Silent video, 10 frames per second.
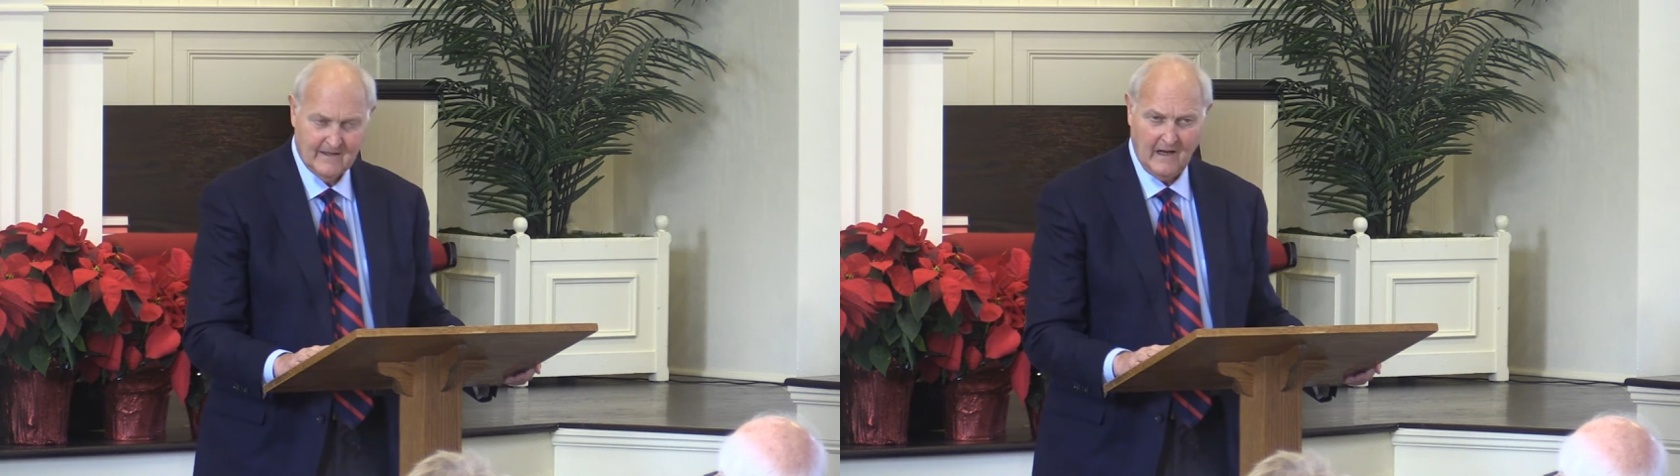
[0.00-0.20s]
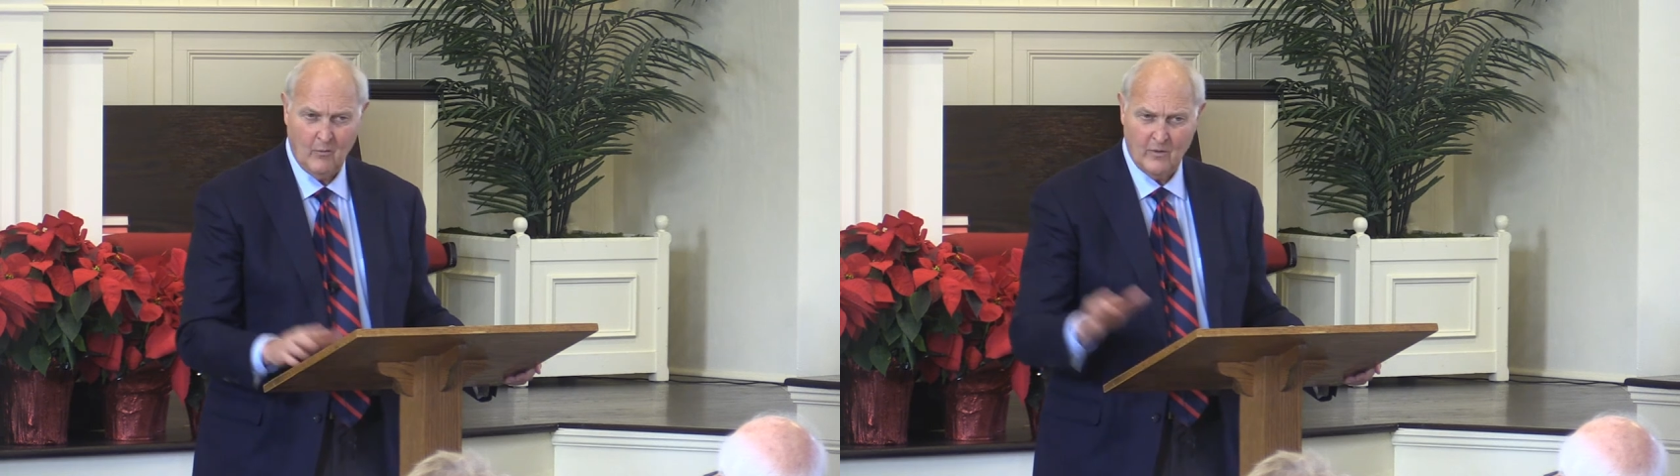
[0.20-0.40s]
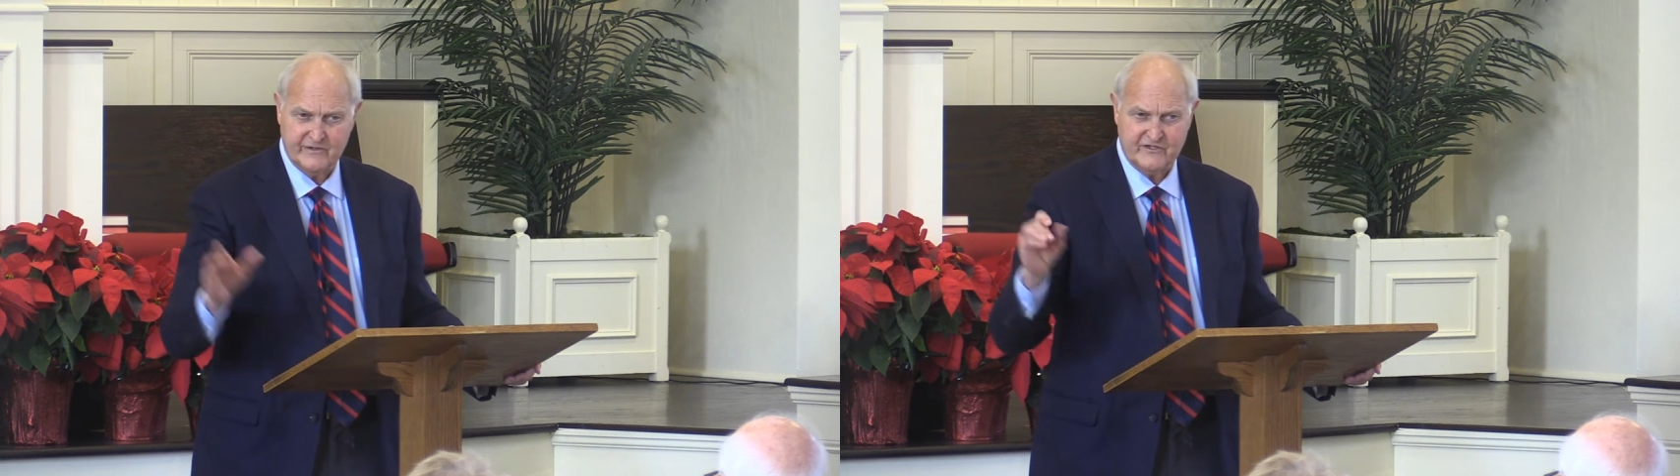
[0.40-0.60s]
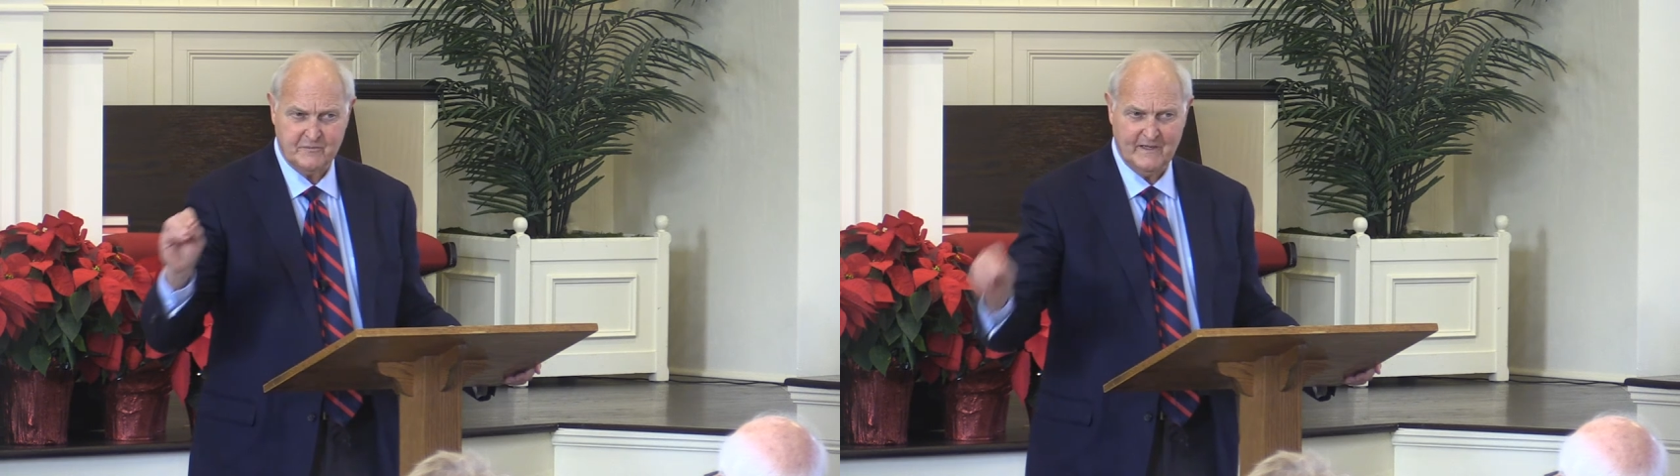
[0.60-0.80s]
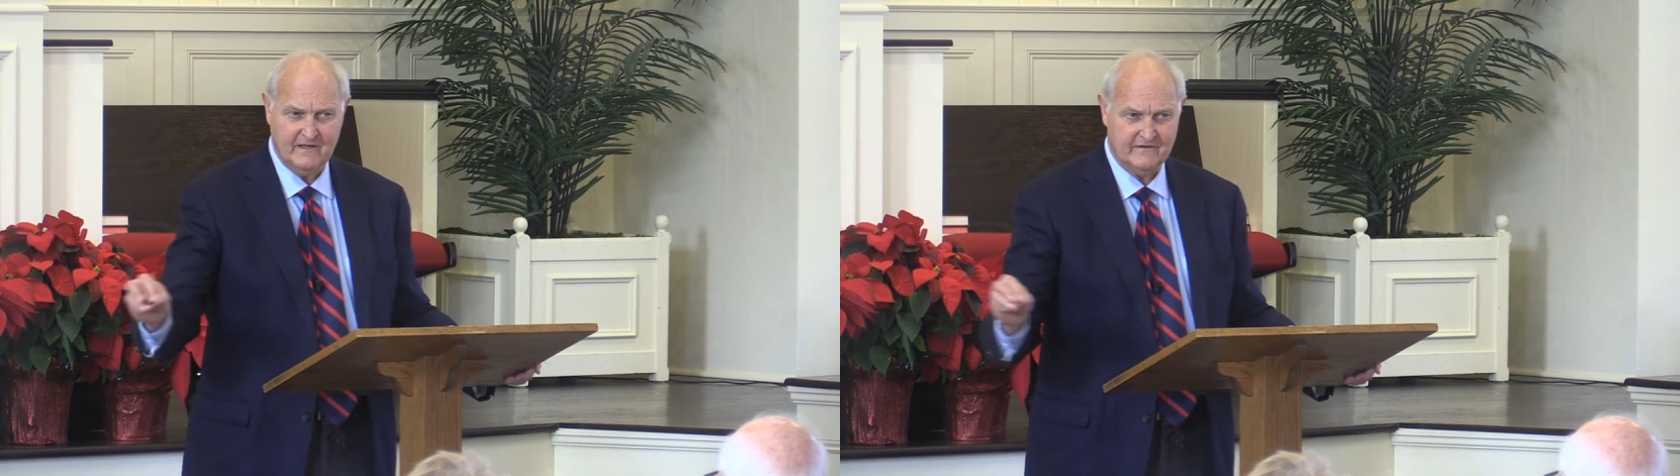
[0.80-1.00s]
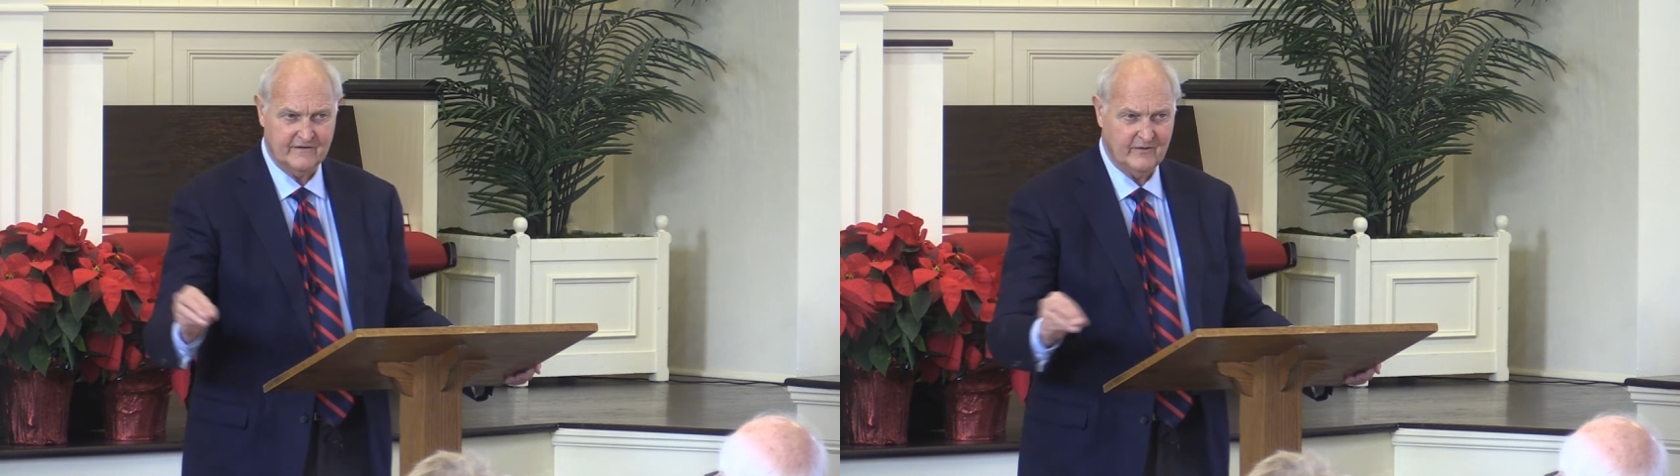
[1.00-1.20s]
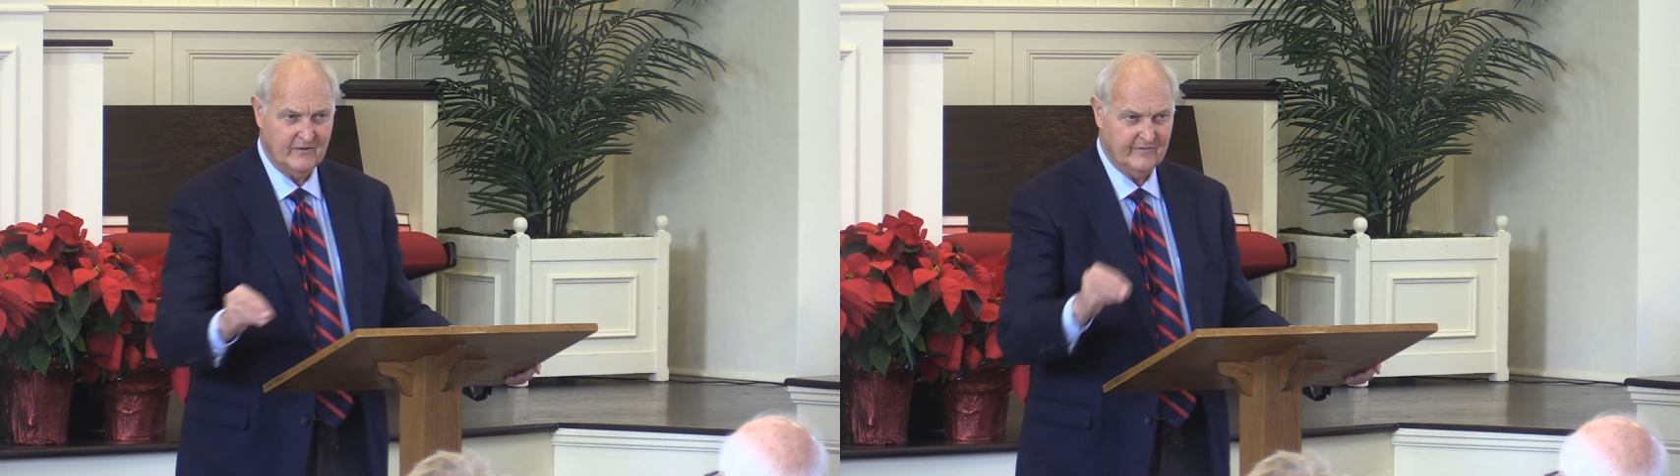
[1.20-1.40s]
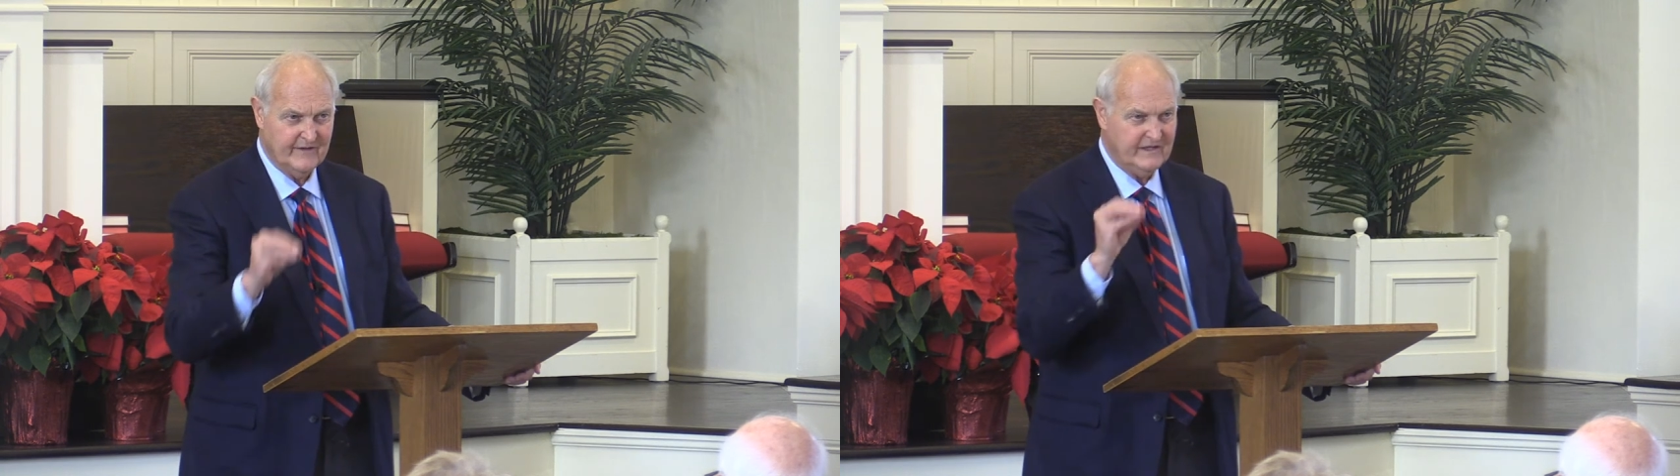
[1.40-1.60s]
I want to speak
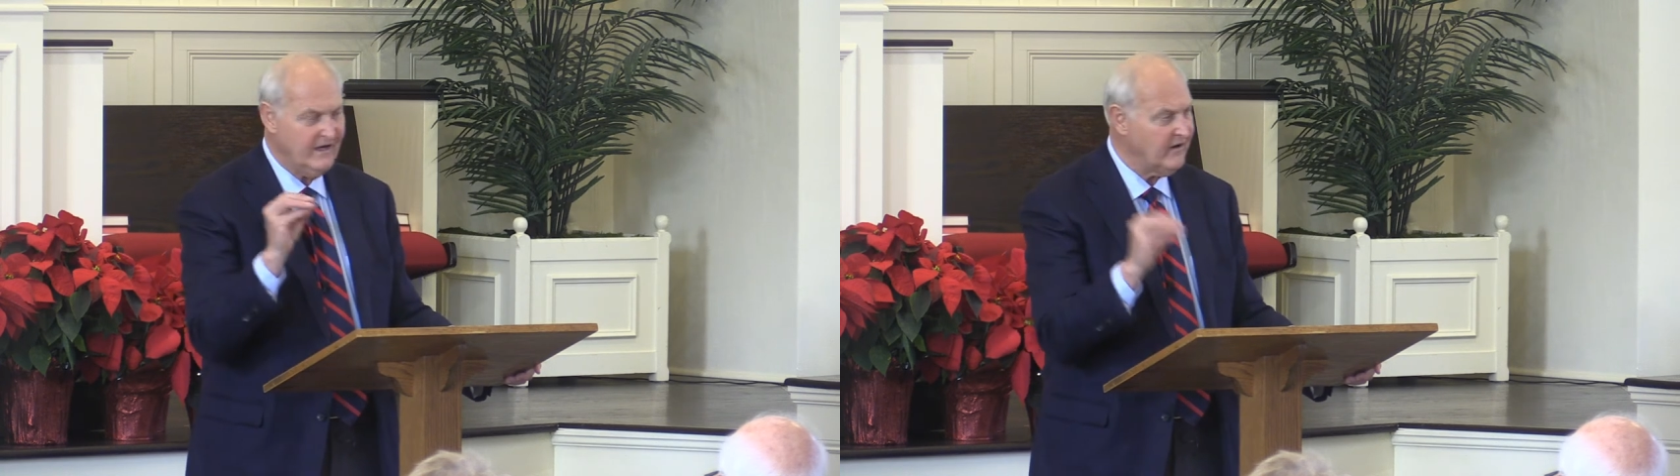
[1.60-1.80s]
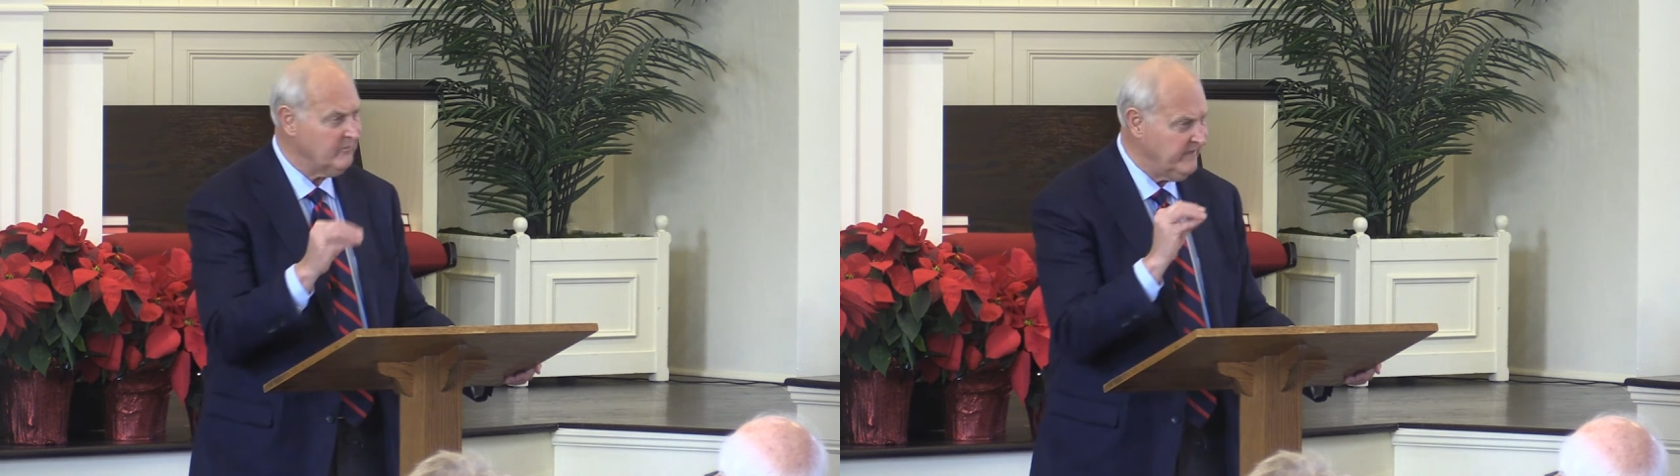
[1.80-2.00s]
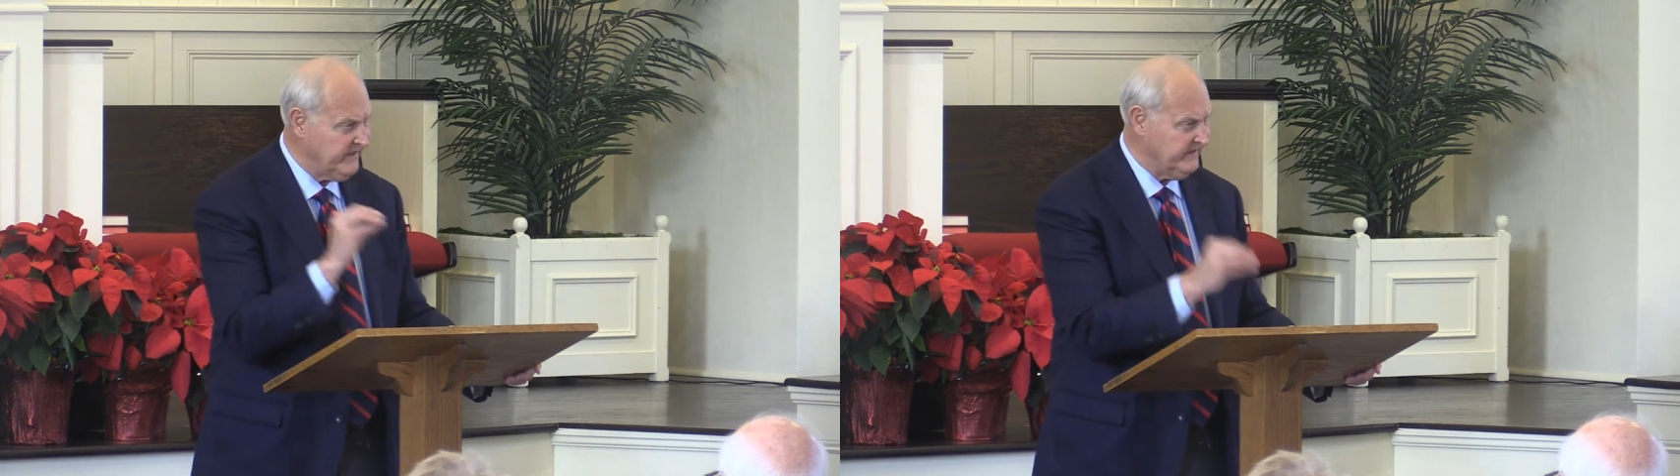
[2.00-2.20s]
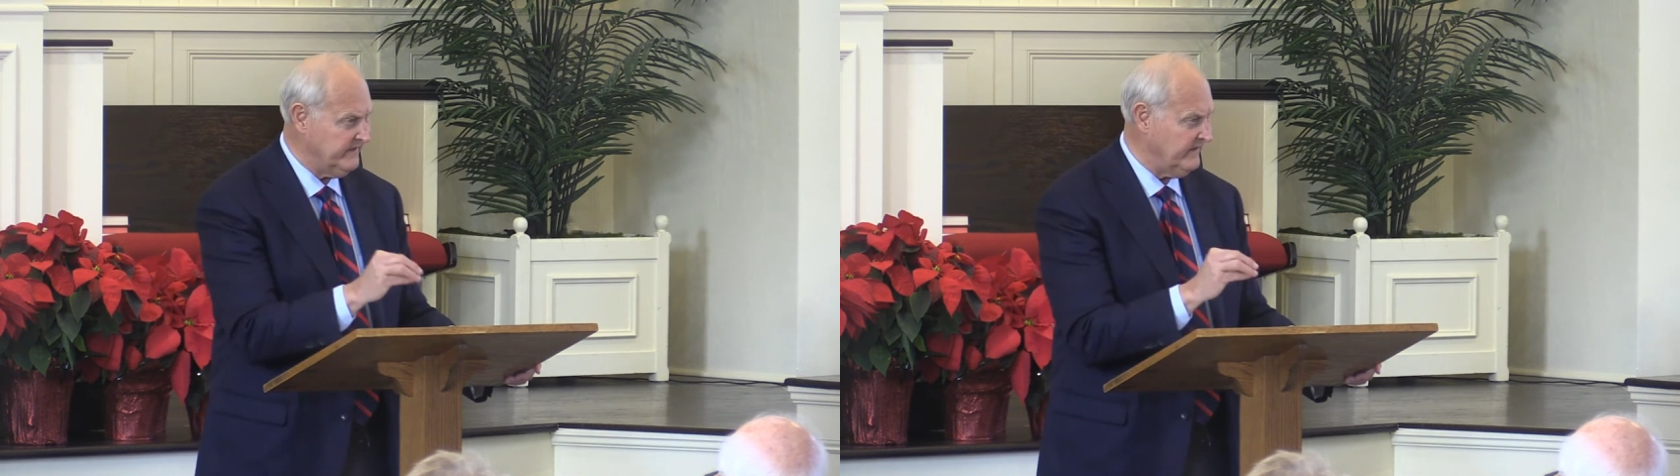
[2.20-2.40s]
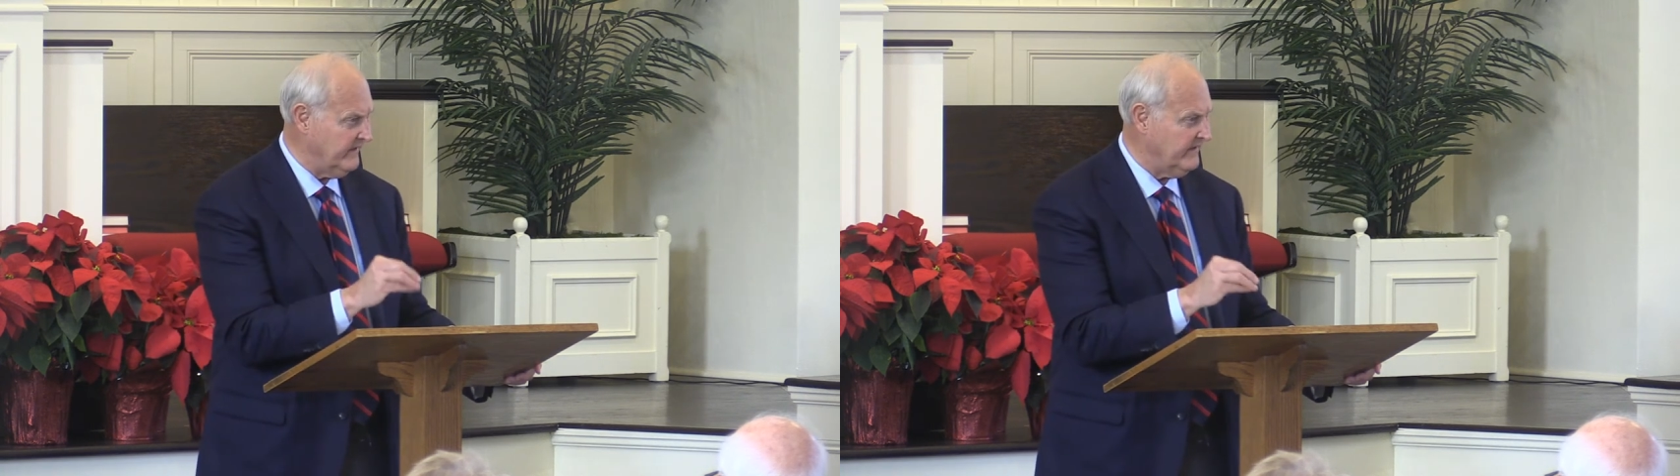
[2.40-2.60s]
to the young men